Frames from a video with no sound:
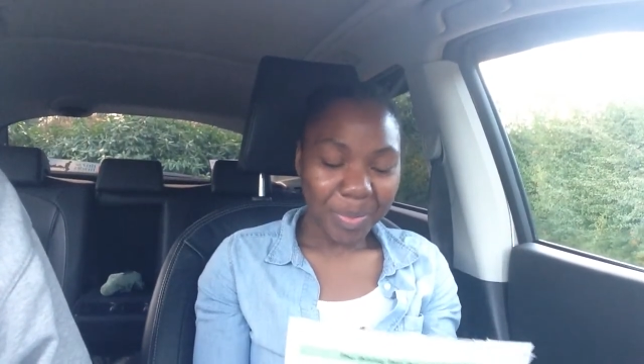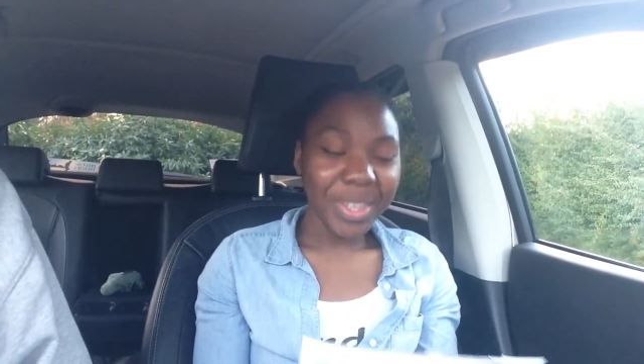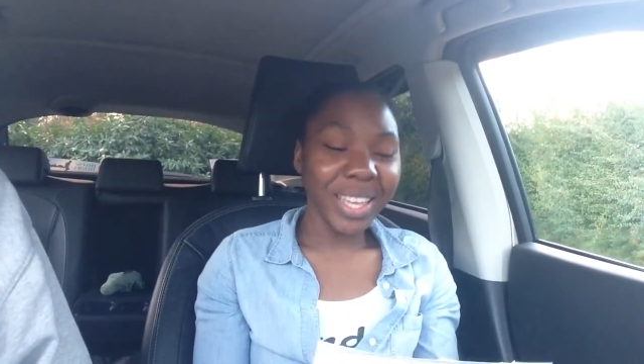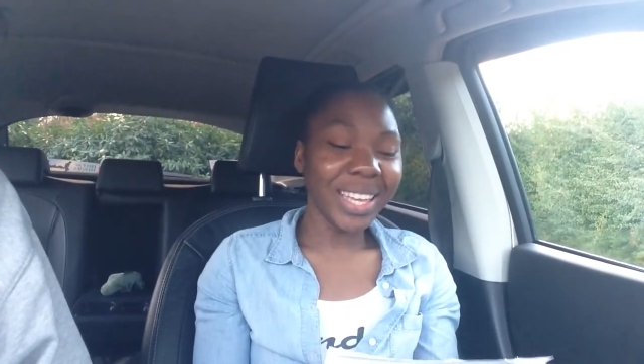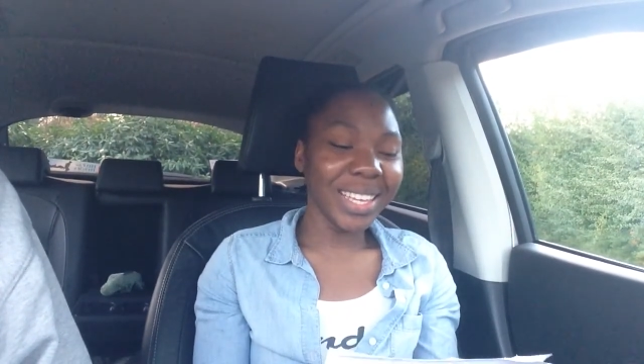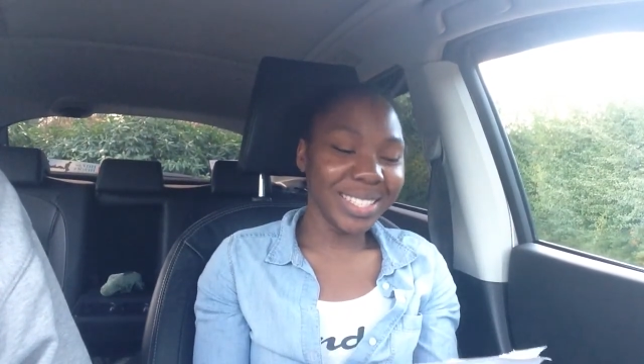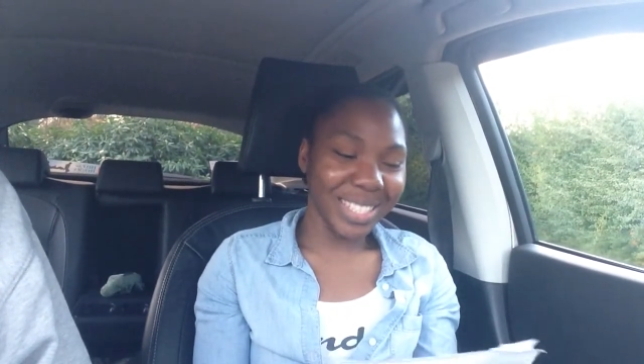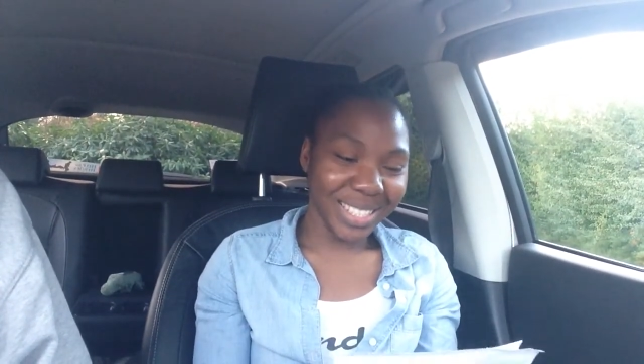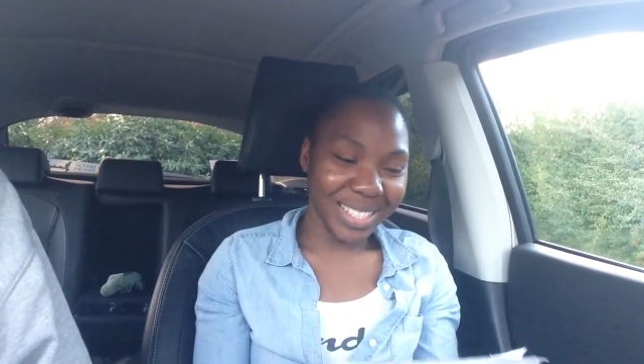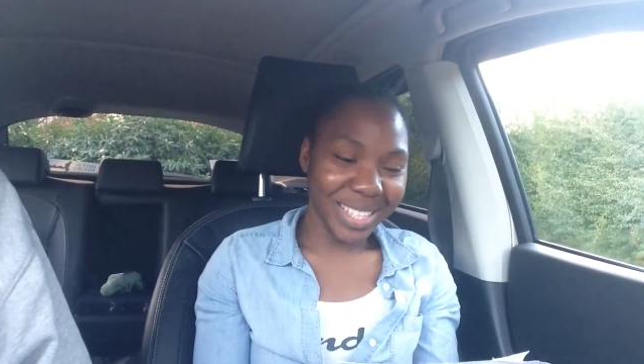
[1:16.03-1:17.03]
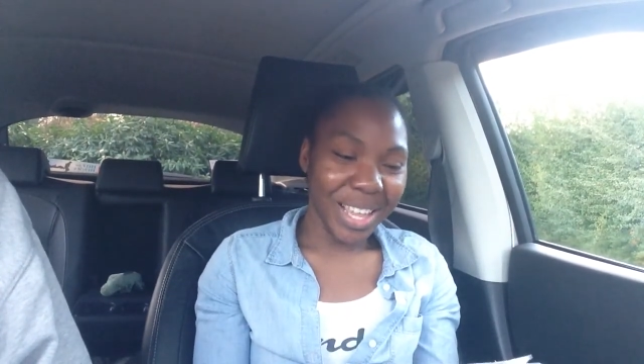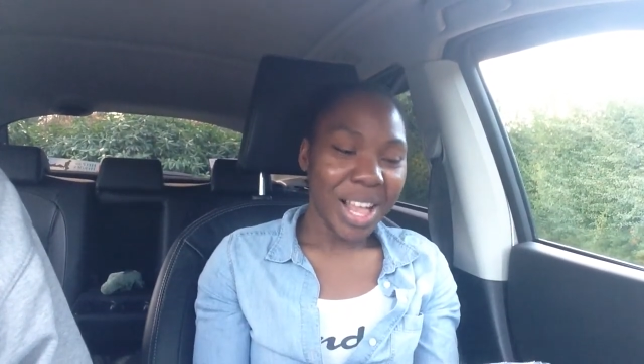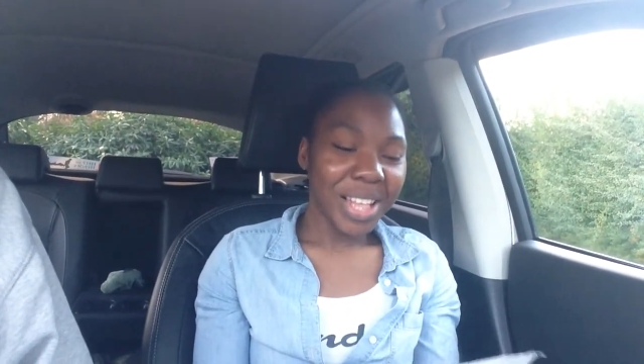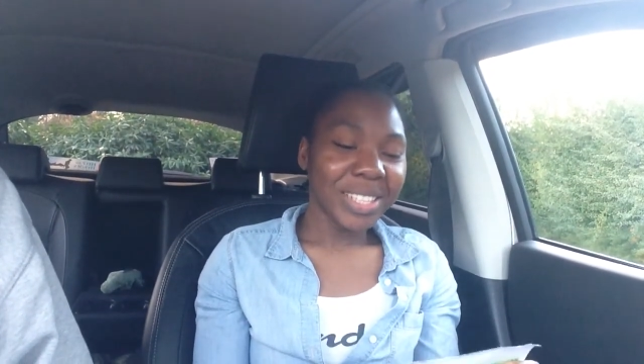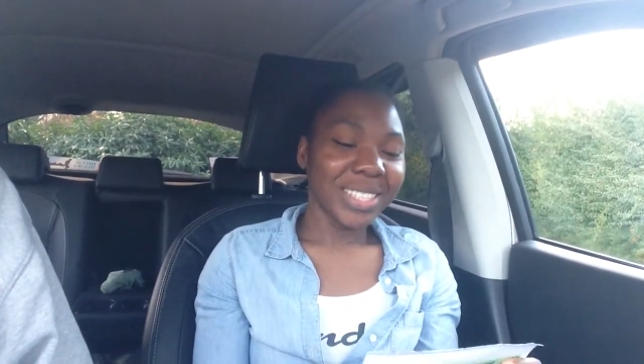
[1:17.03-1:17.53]
I did. Yeah.
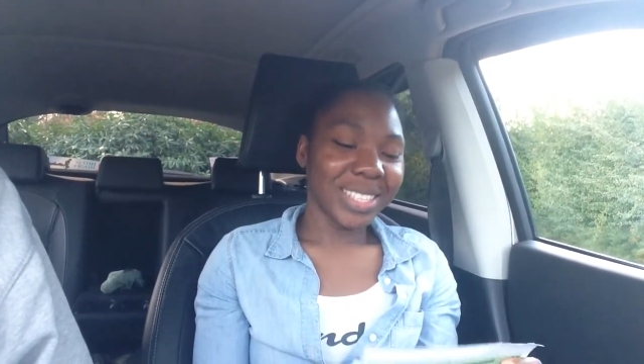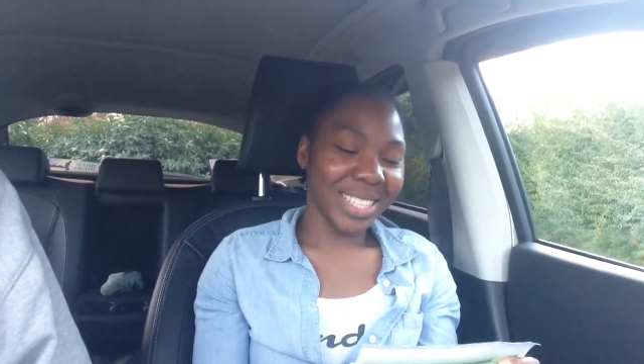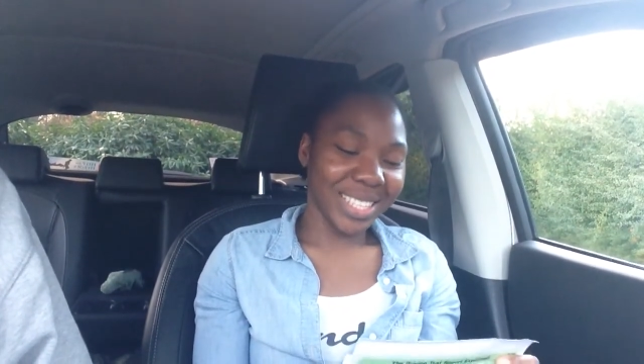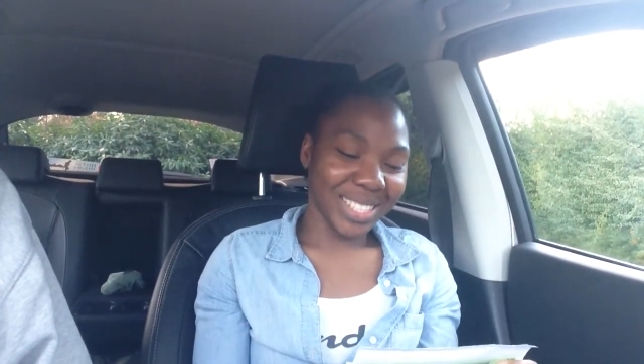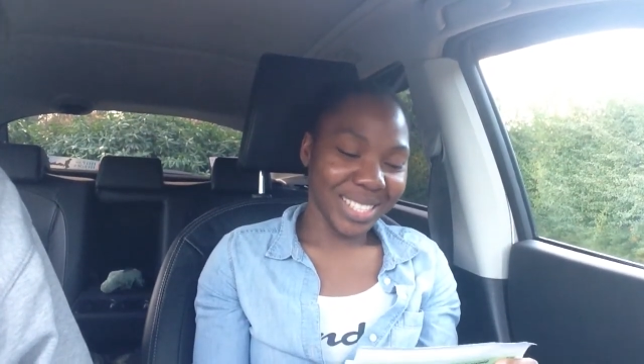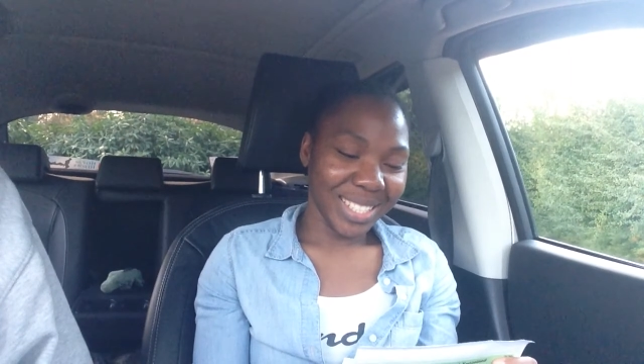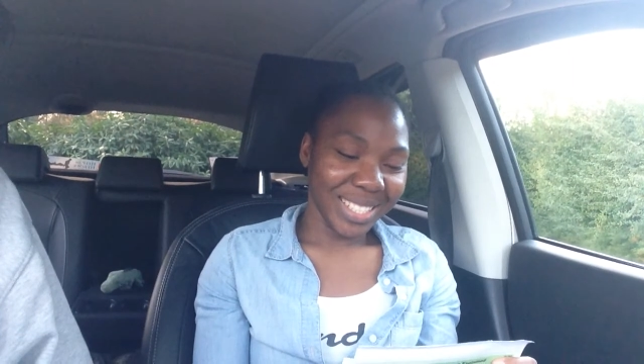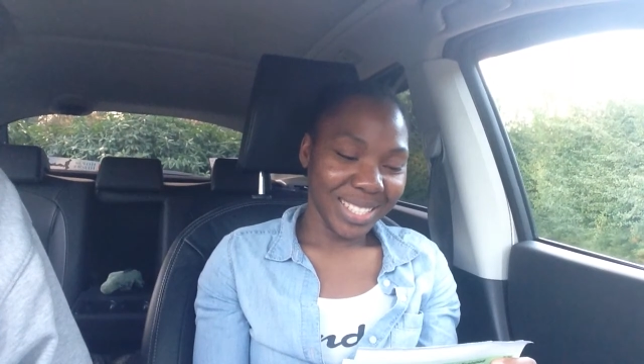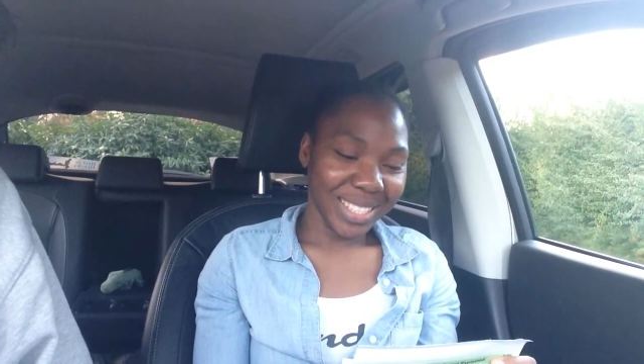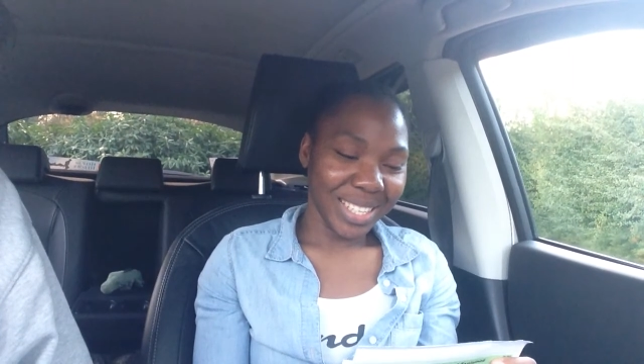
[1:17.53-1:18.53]
What yes. was it like?